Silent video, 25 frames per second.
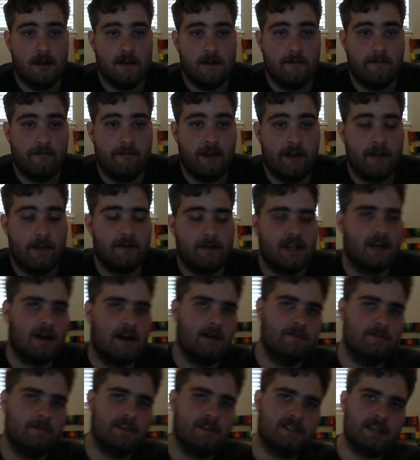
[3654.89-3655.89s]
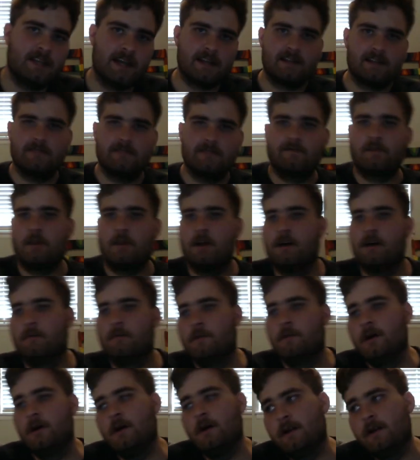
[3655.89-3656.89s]
Famicom Detective
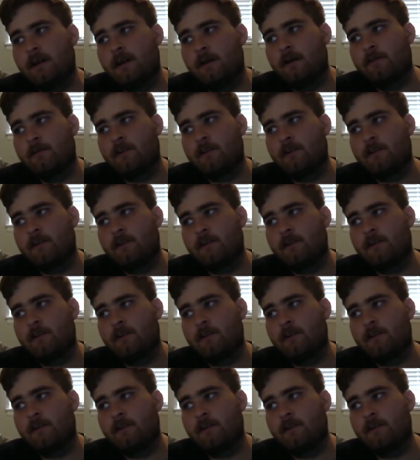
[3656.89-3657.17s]
Club. Now,